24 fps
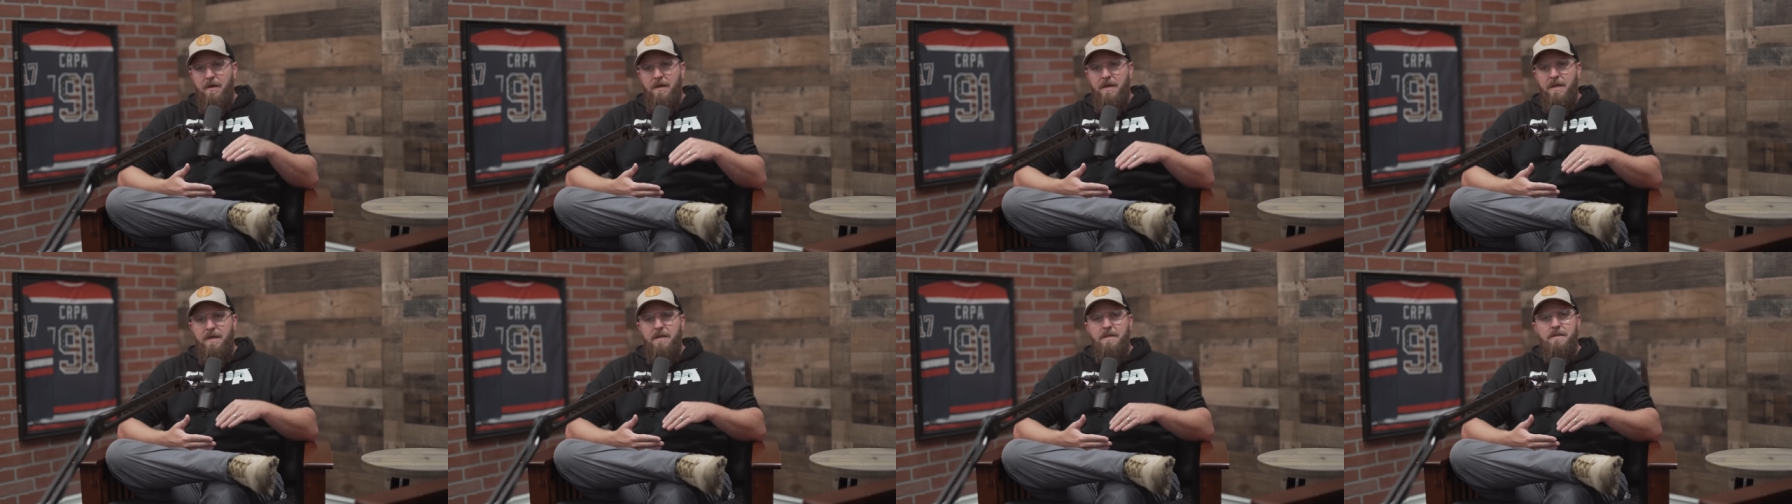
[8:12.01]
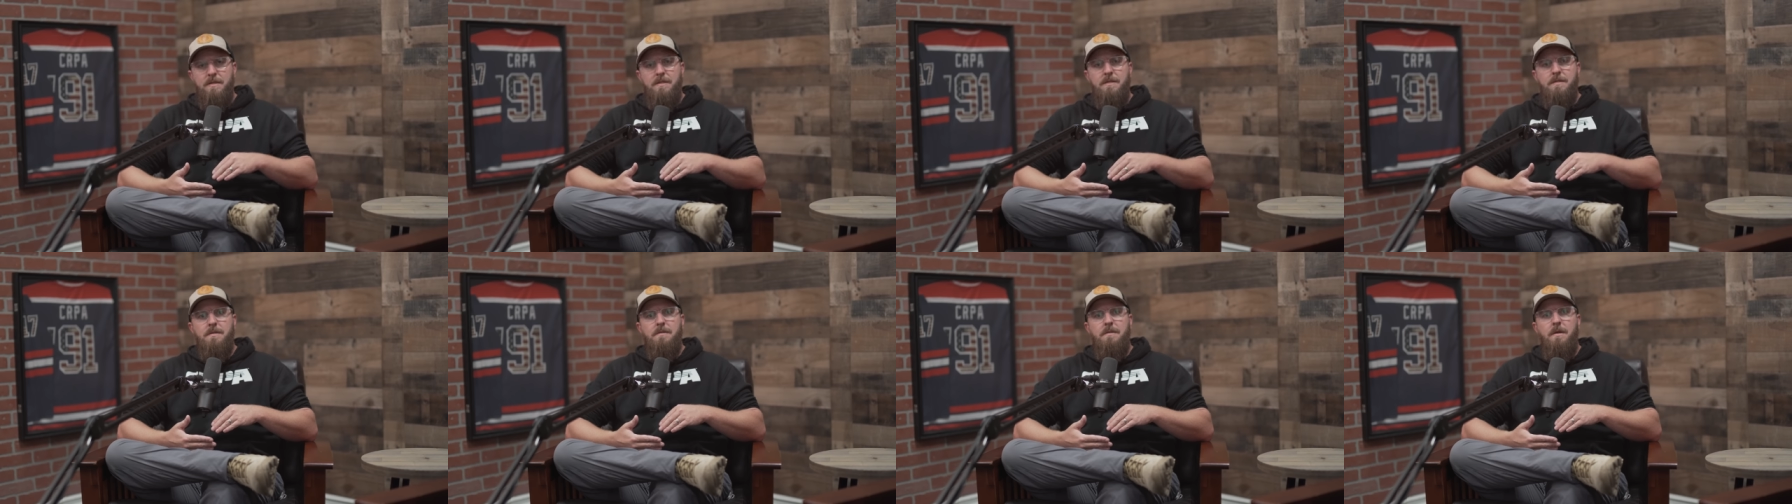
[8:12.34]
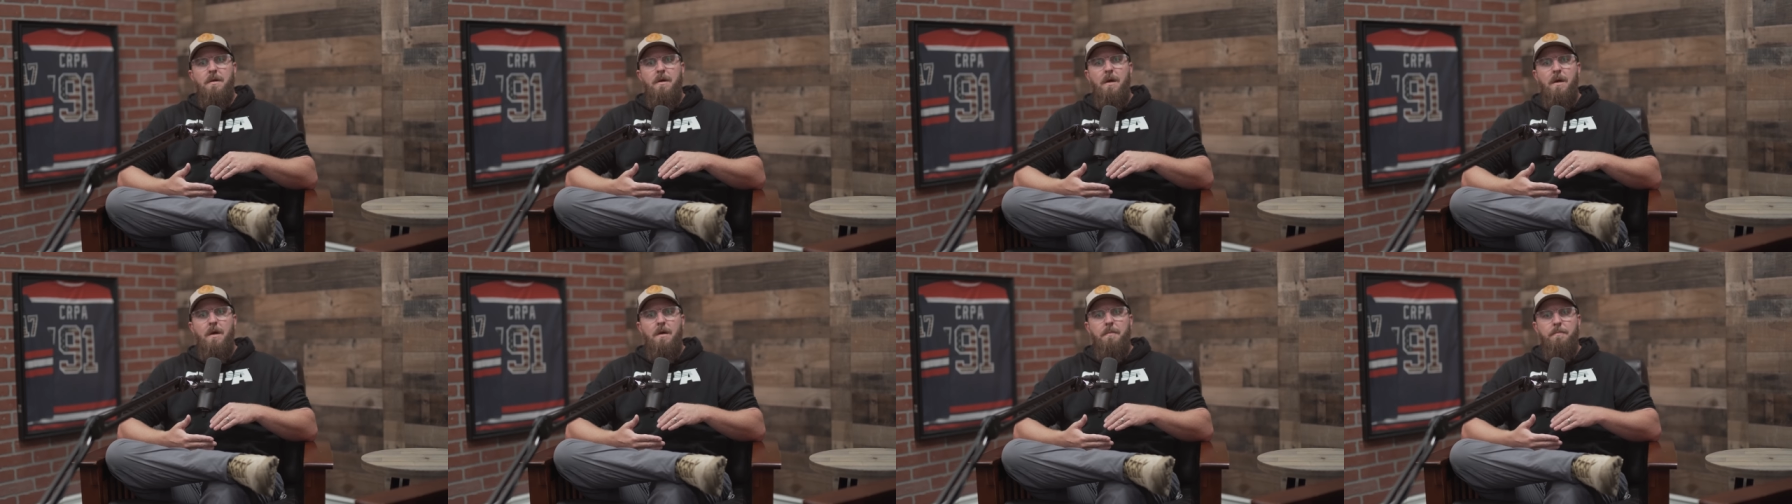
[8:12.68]
his
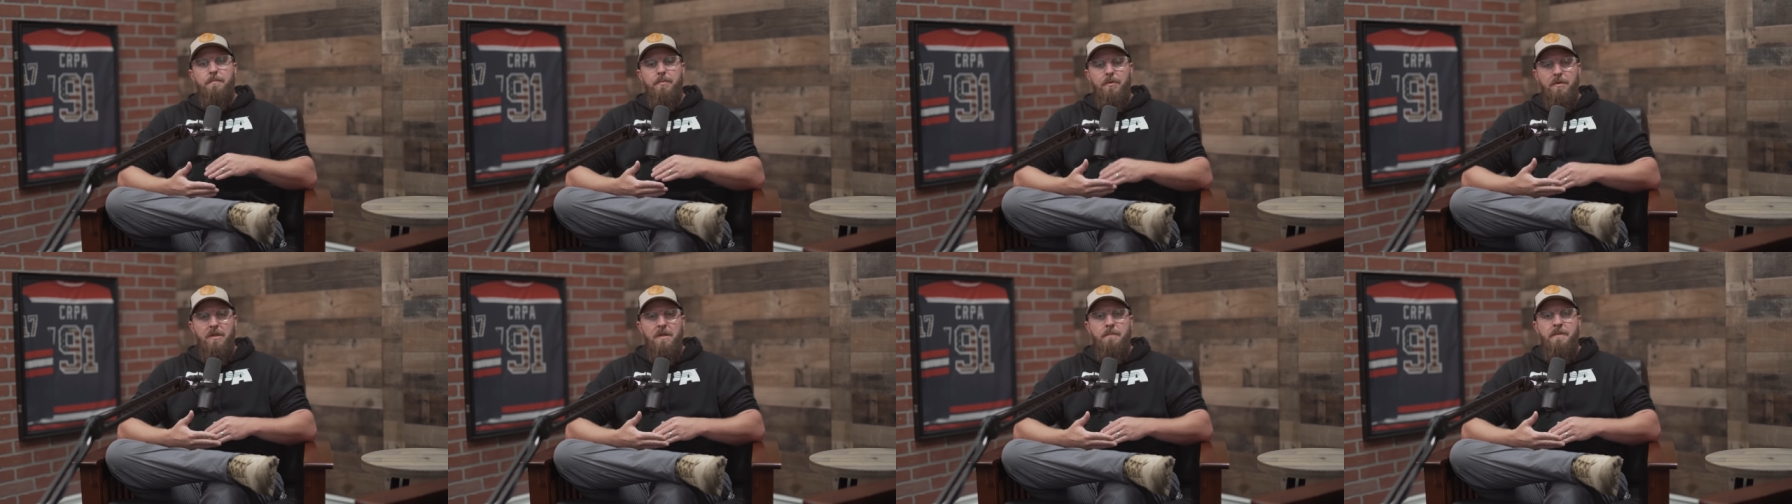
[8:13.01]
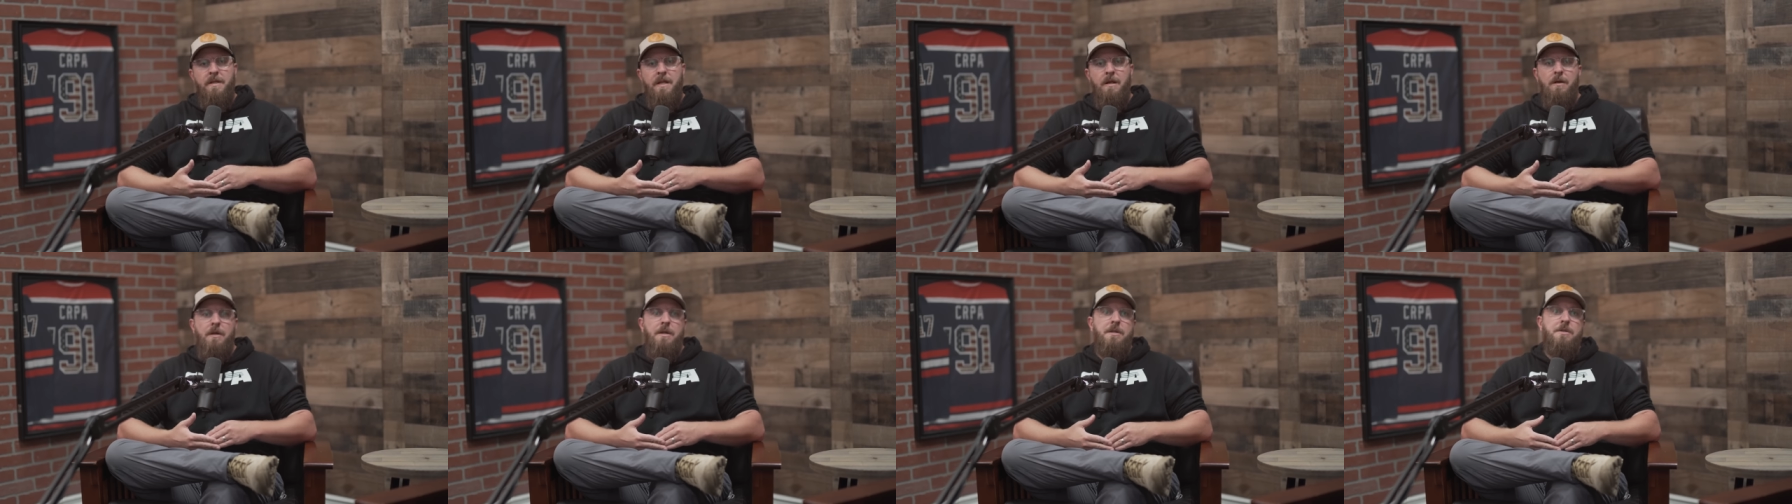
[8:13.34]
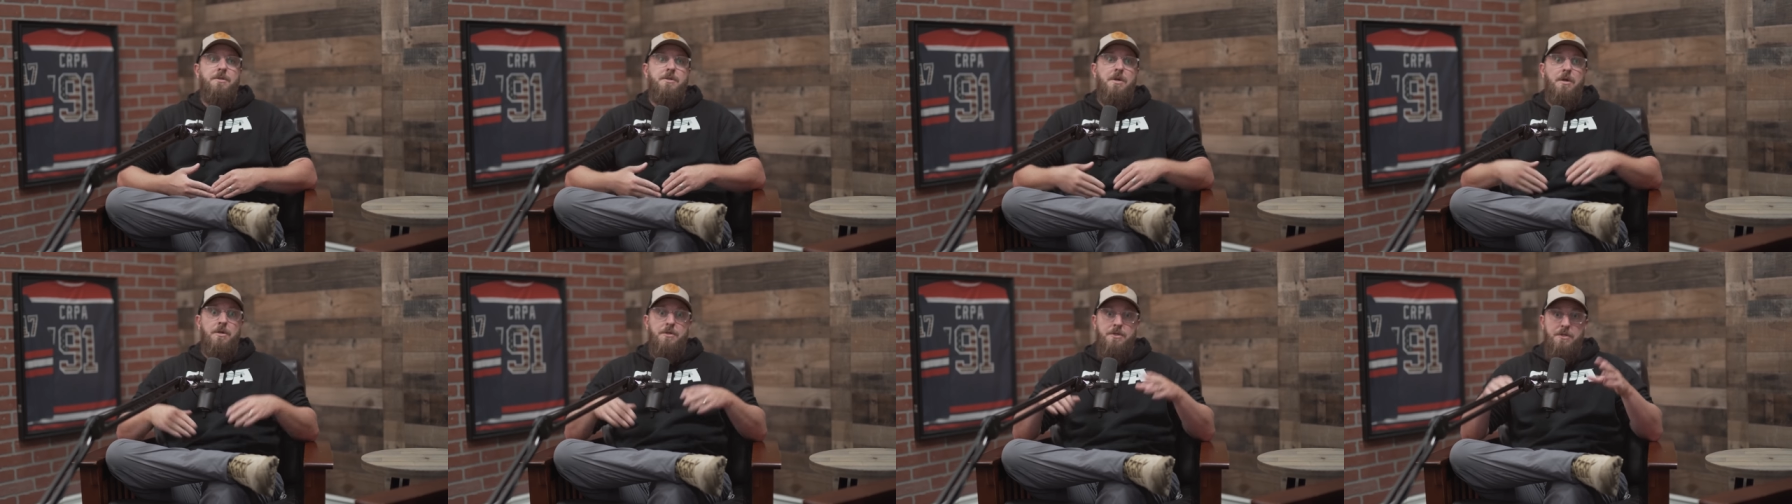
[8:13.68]
uh, preliminary
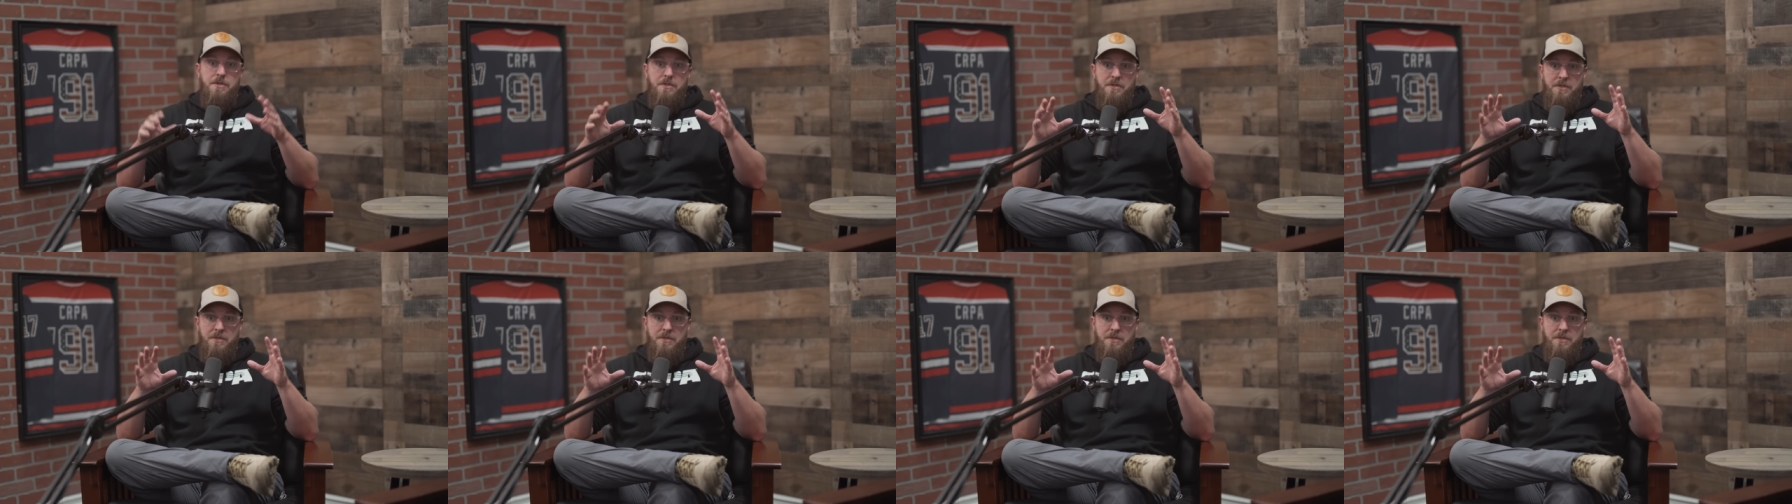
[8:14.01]
injunction,